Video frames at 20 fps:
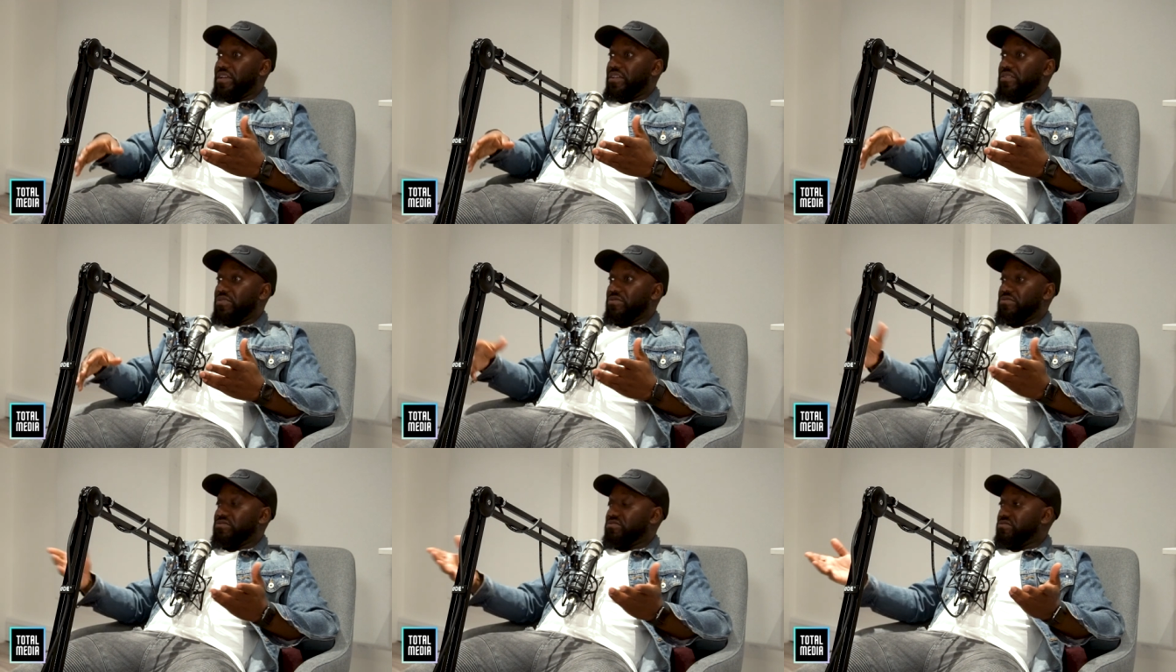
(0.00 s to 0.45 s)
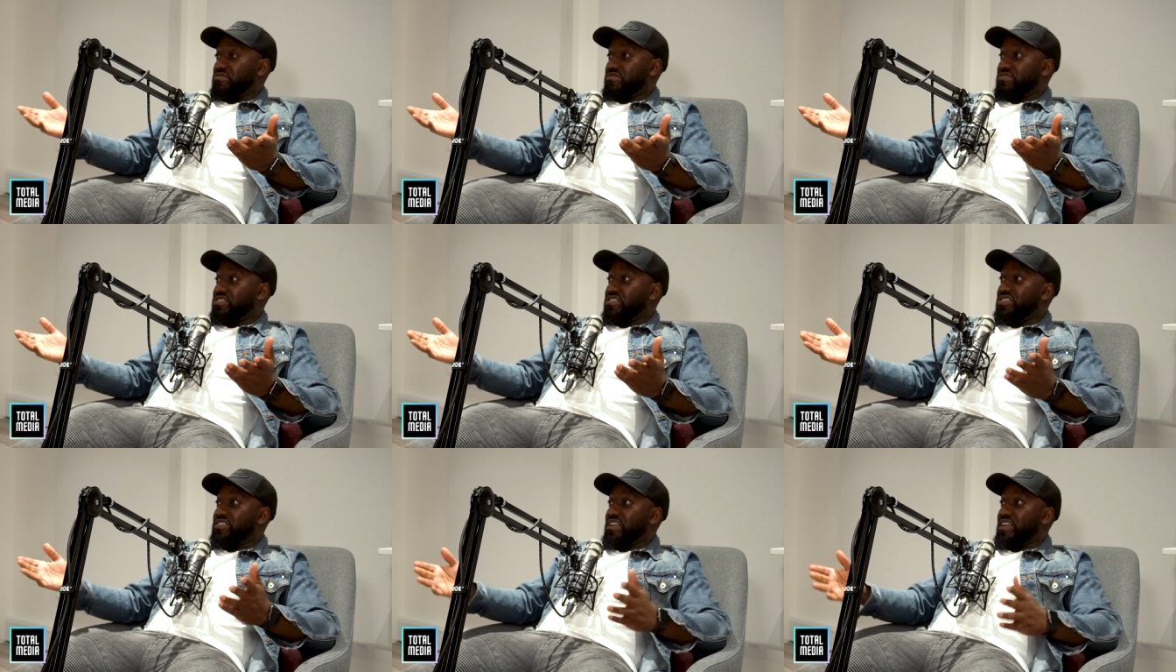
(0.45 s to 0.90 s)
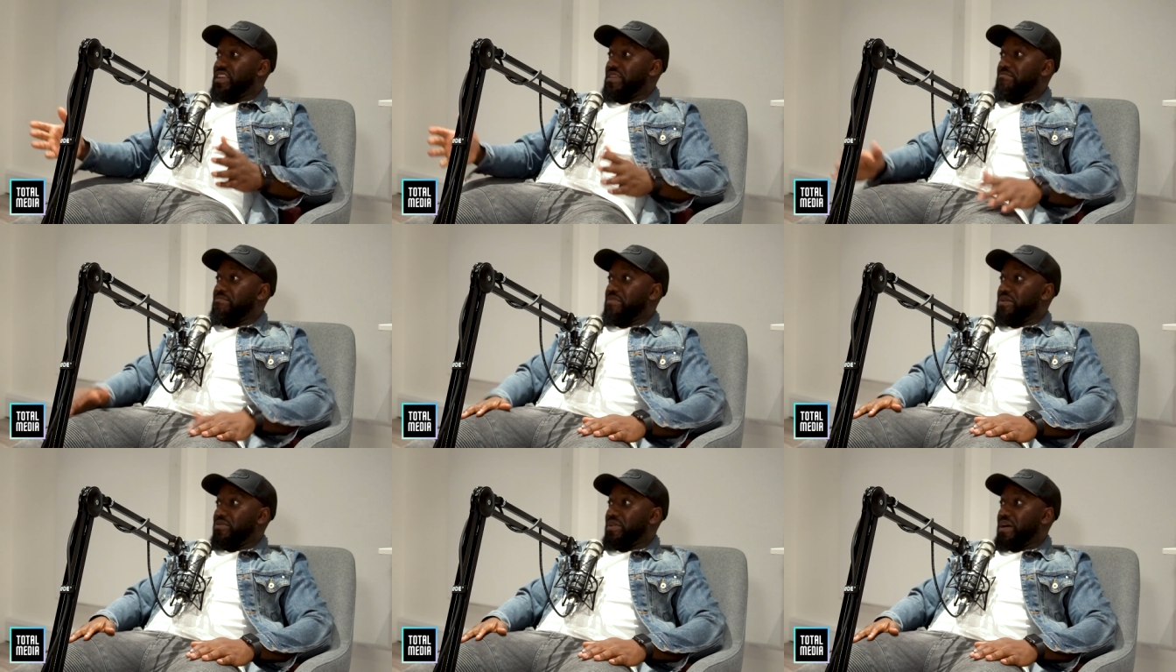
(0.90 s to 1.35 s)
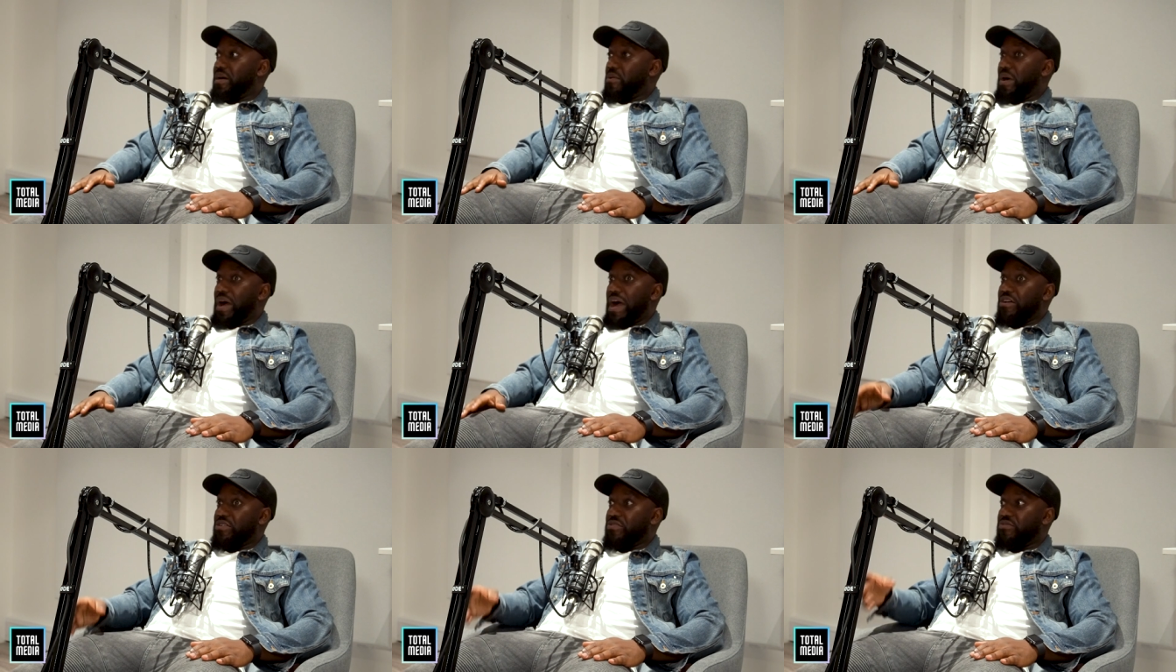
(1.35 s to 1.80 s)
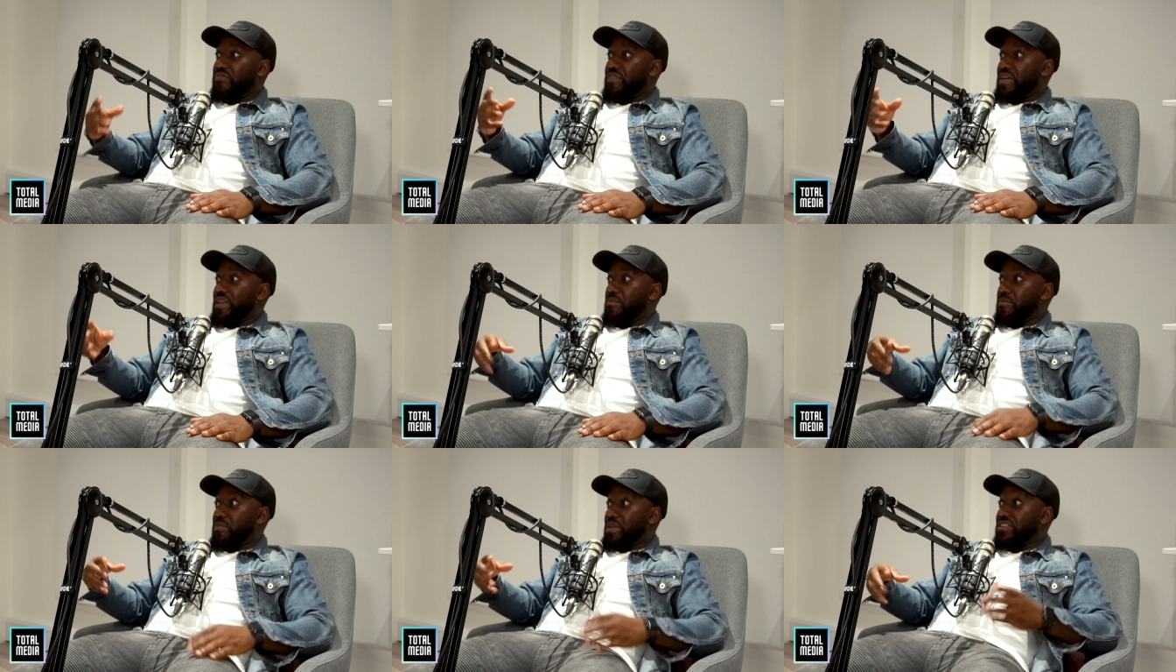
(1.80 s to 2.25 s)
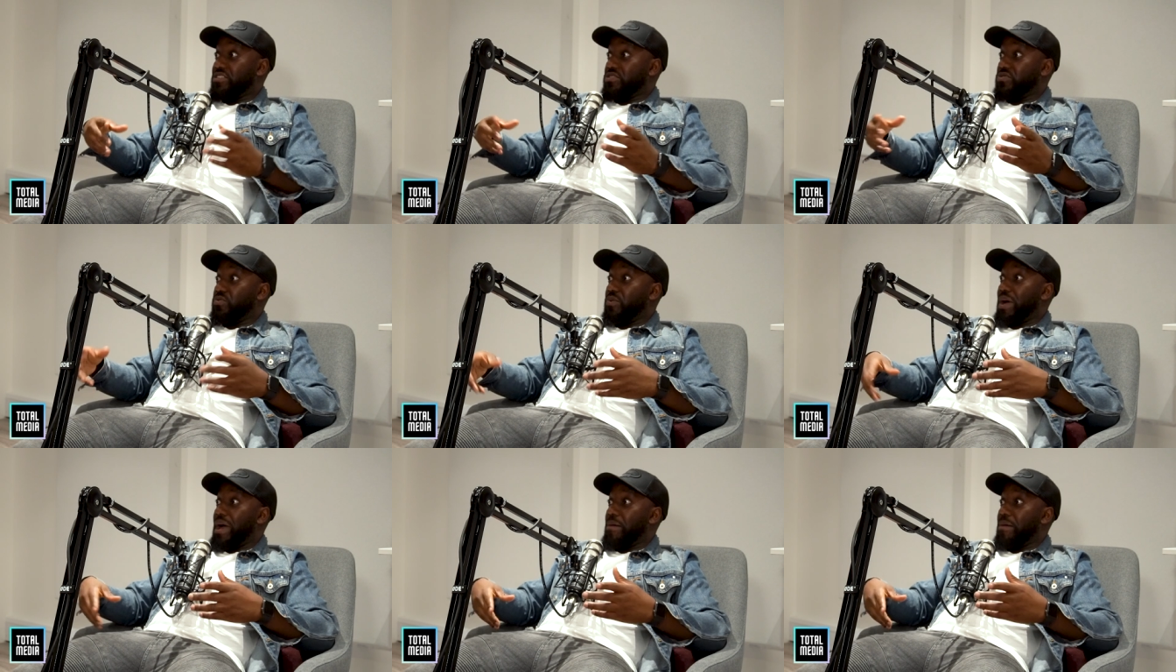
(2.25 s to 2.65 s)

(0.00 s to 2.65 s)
You, you're just in limbo. Like, how are you feeling when this is all